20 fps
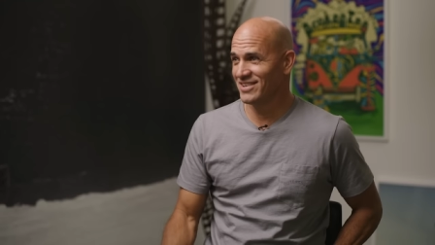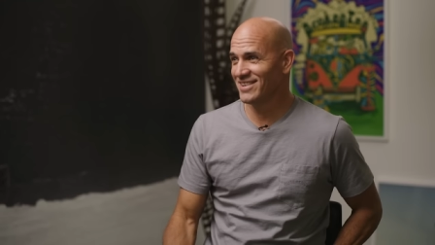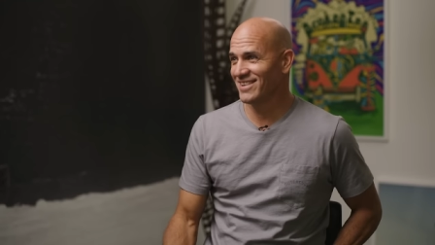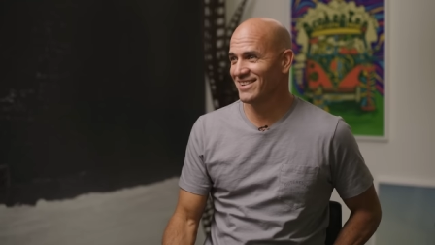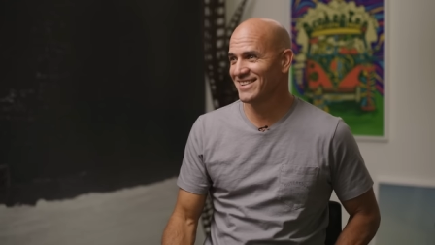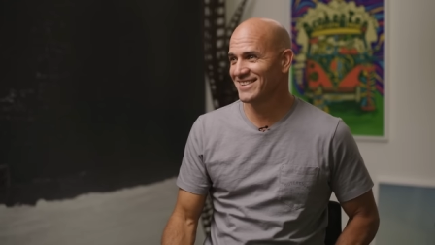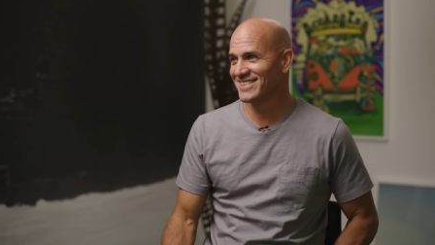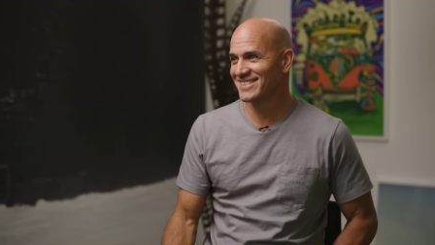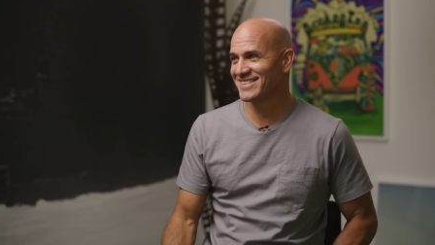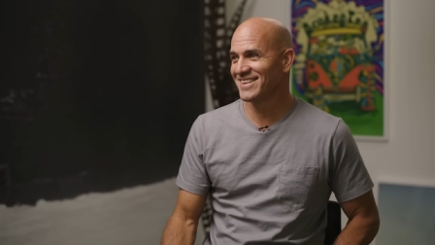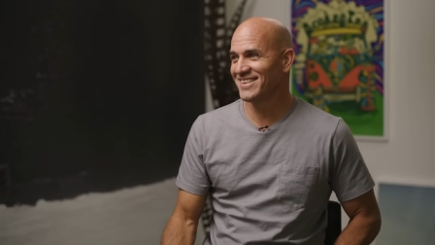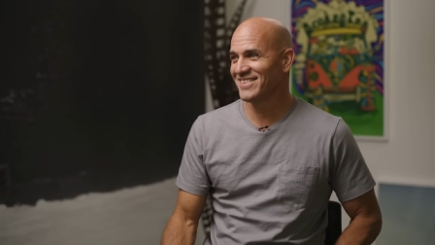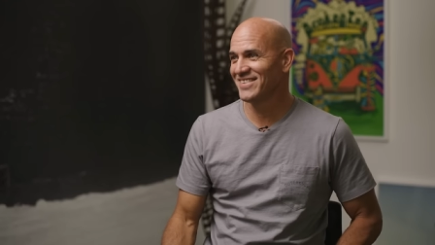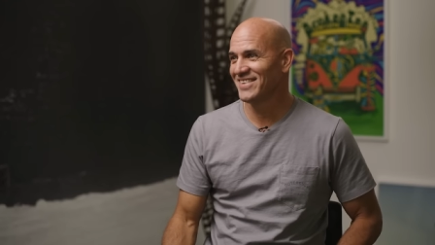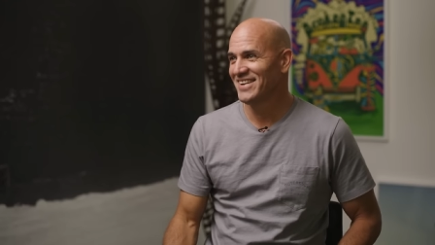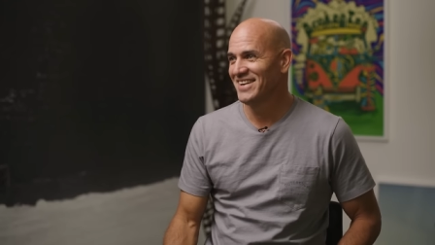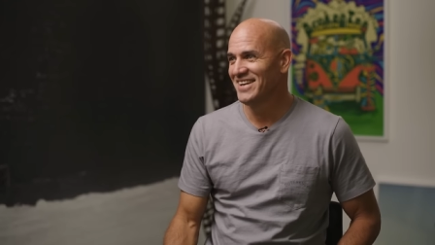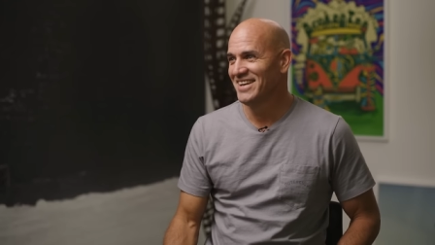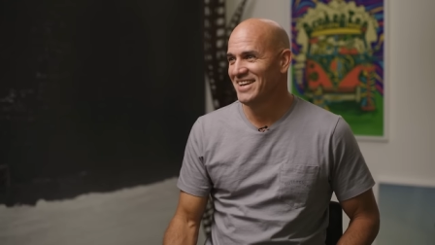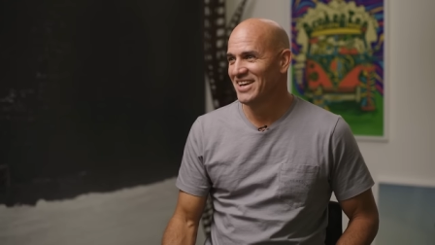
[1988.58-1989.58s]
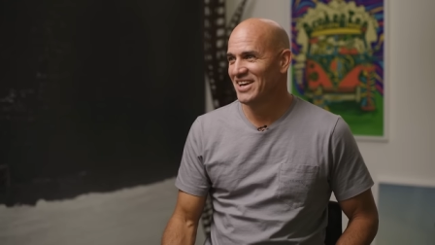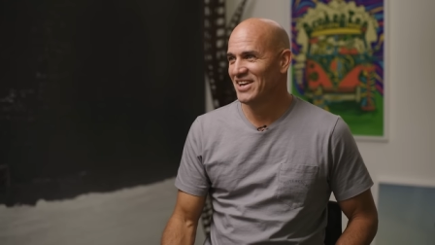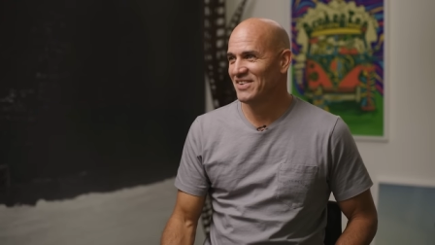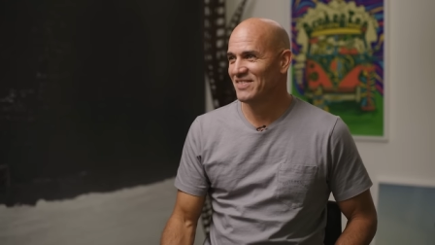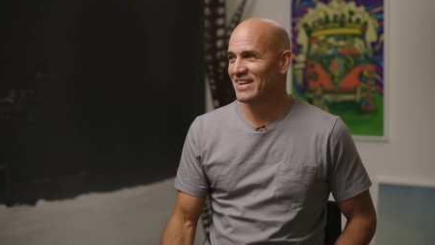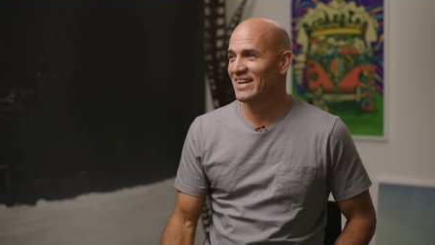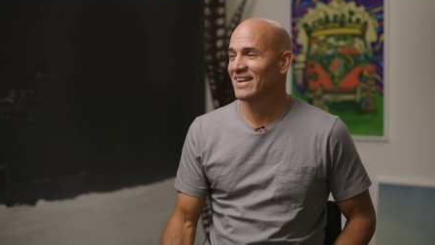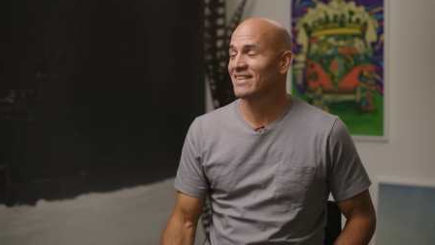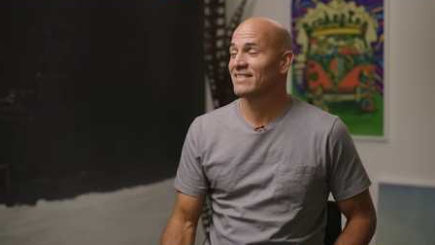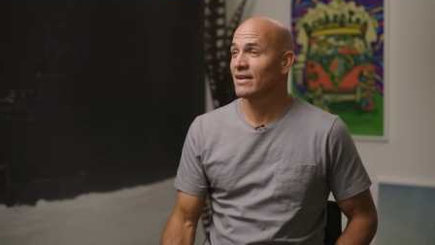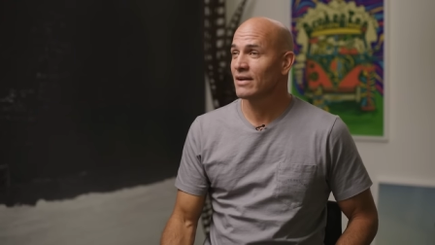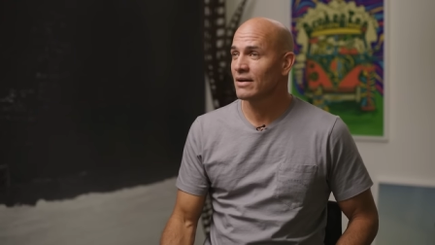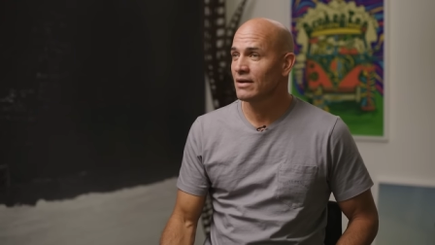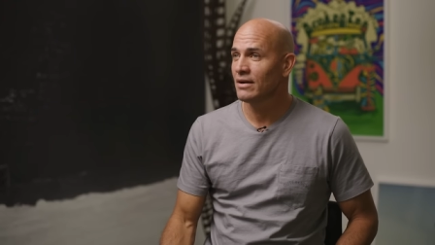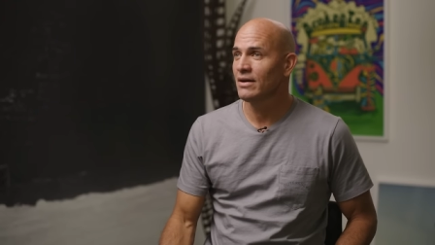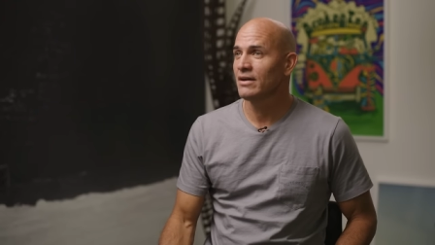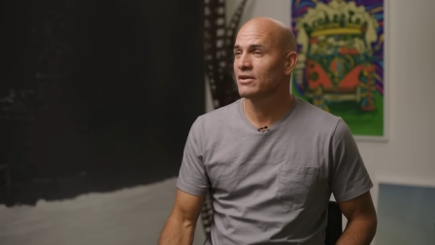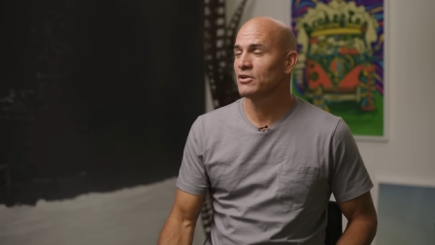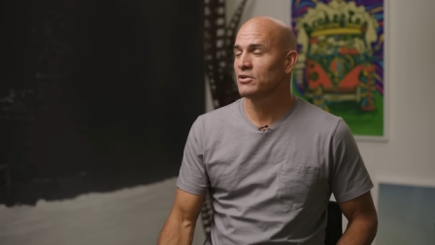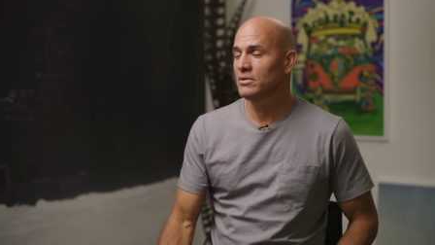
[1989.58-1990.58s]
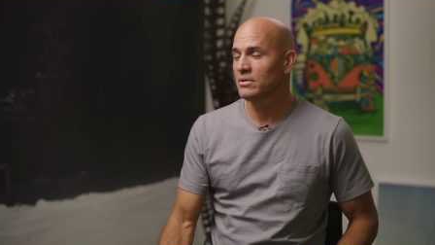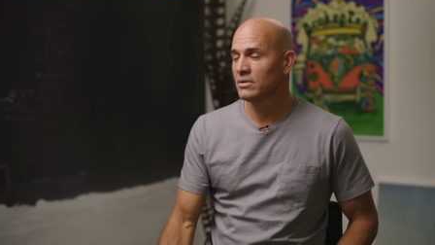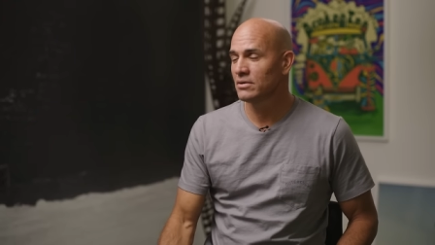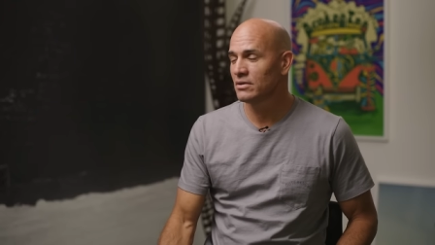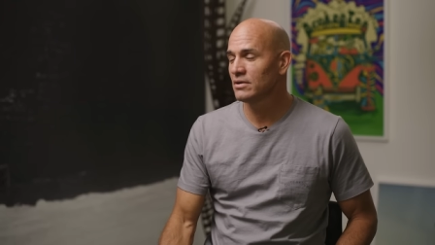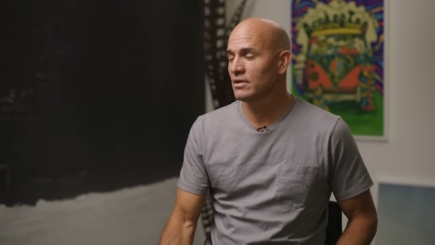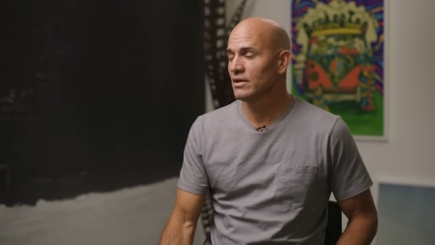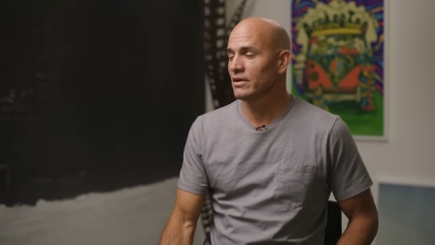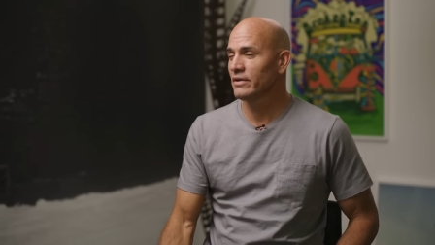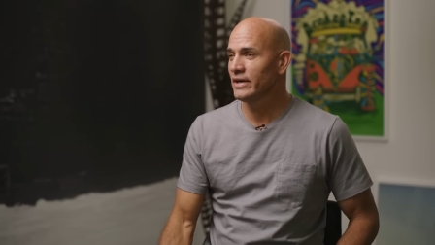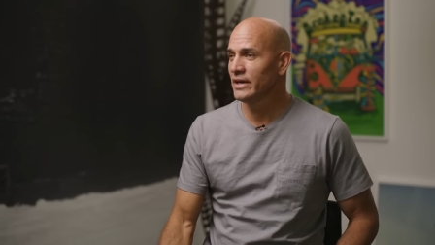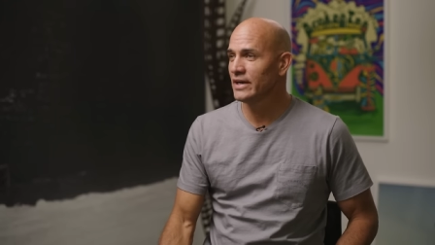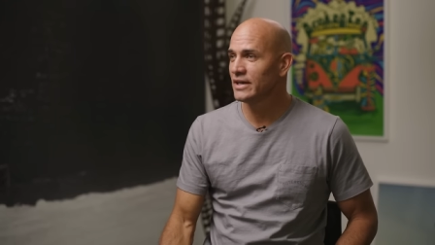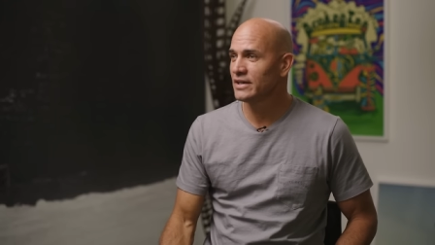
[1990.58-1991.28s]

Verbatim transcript: and all this stuff." And my dad's like, "Ah, cool. All right,